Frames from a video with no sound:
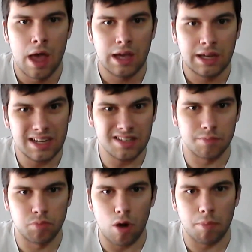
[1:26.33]
Here's the
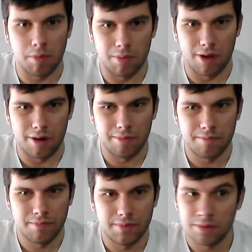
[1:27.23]
problem though.
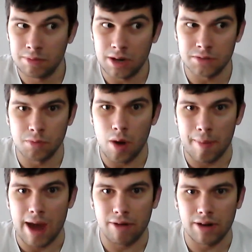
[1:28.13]
Because my
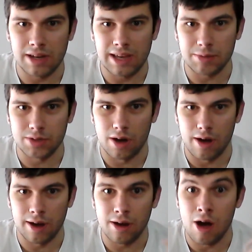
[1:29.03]
battery keeps
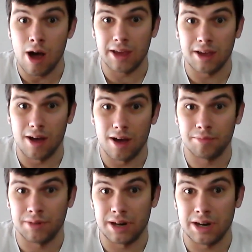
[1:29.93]
dying, I
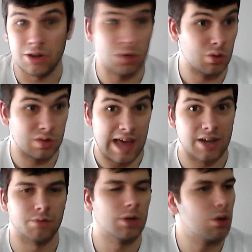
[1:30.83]
can't bloody use
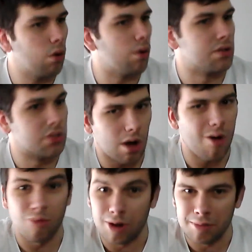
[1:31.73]
that to record.
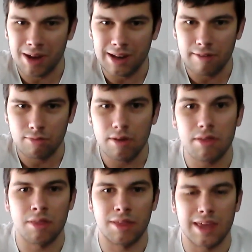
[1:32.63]
So what am I left
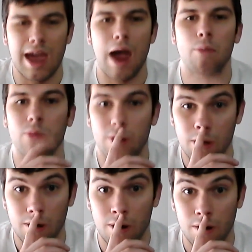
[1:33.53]
with? The
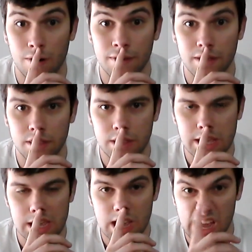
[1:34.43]
camera on
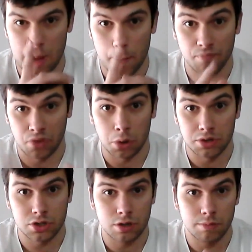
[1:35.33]
the on
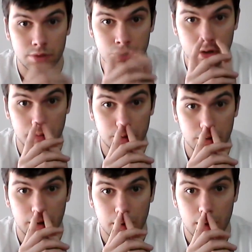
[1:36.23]
this new computer,